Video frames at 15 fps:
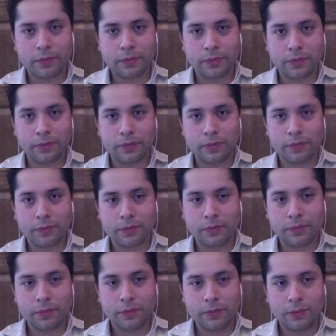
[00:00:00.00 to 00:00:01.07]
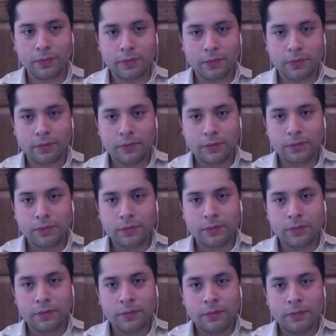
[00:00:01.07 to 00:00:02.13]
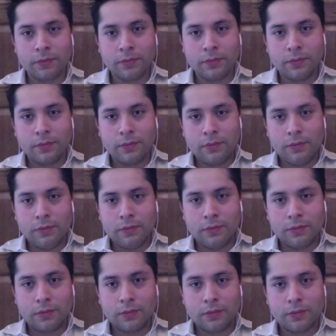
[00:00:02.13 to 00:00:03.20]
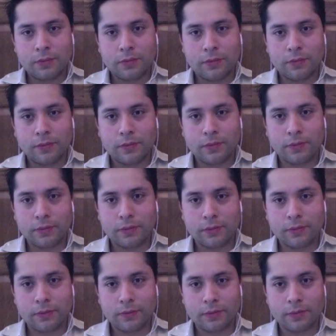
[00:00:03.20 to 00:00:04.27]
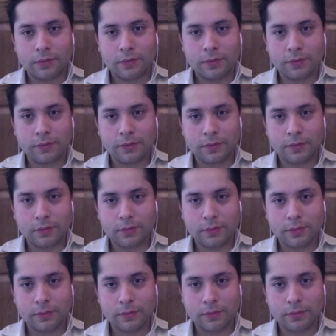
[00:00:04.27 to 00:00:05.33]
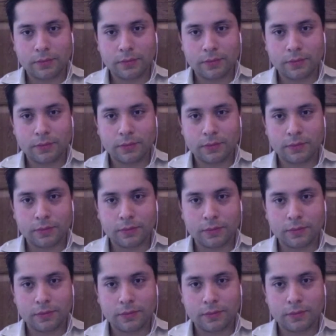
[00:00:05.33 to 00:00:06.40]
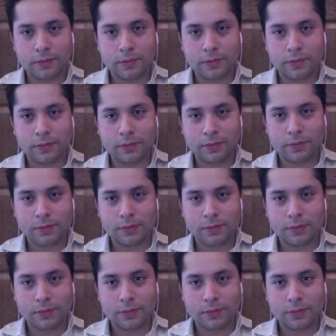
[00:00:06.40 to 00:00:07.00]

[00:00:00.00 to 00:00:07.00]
The person shown says nothing.